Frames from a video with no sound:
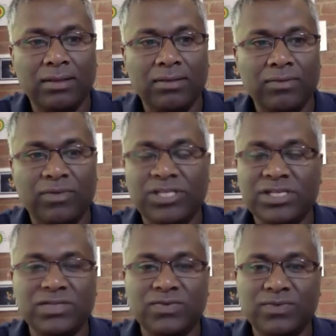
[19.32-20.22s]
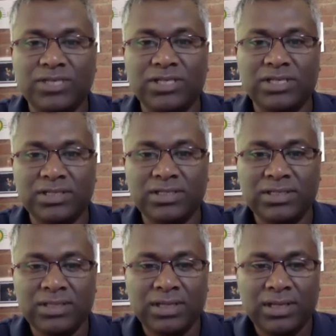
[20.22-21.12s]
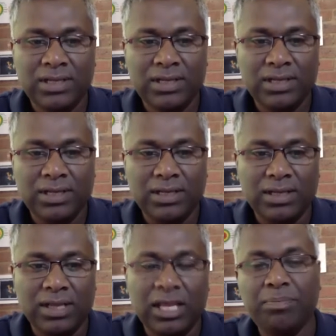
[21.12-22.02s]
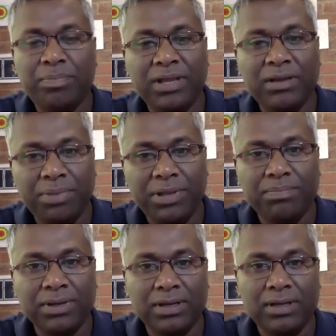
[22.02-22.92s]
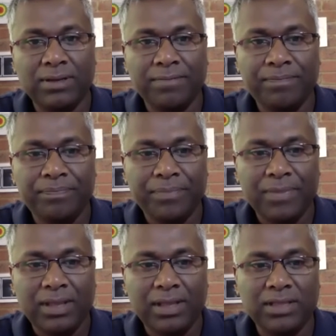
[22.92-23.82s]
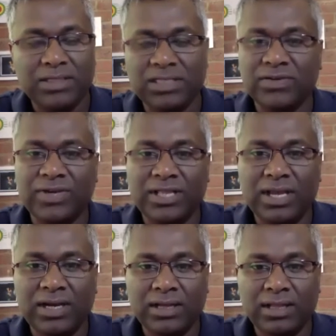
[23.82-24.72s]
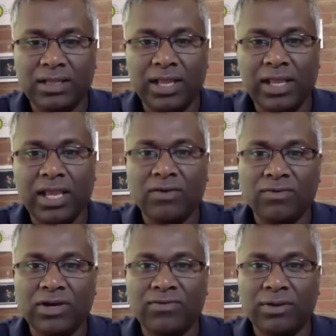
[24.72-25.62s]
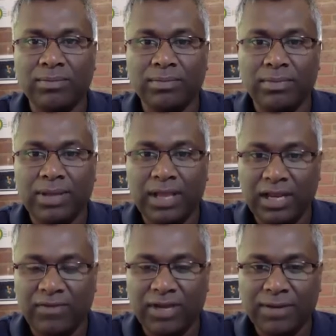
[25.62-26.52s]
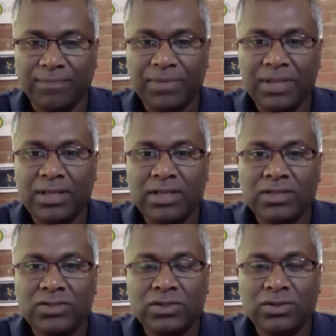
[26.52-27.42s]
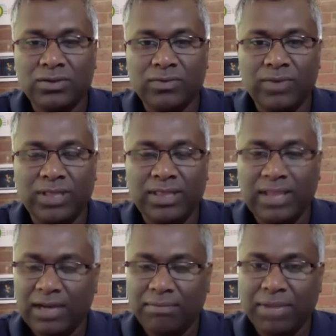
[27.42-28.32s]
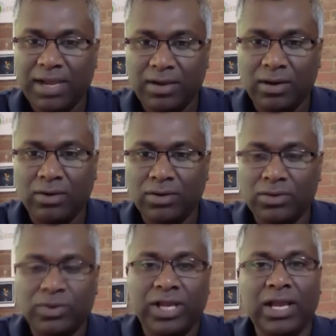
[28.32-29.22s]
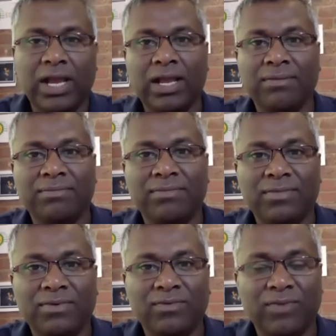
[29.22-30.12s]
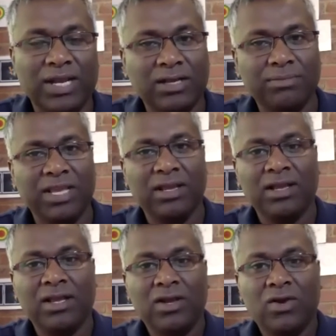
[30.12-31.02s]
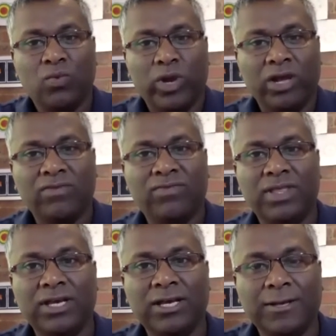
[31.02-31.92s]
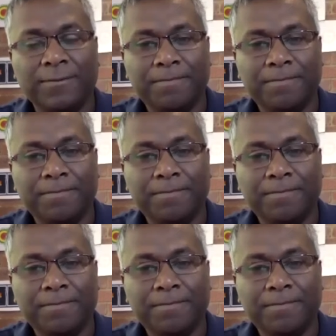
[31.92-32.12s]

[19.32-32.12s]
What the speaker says: which is helping people in such a way that they can work from anywhere. So with that background, today I'm welcoming one of the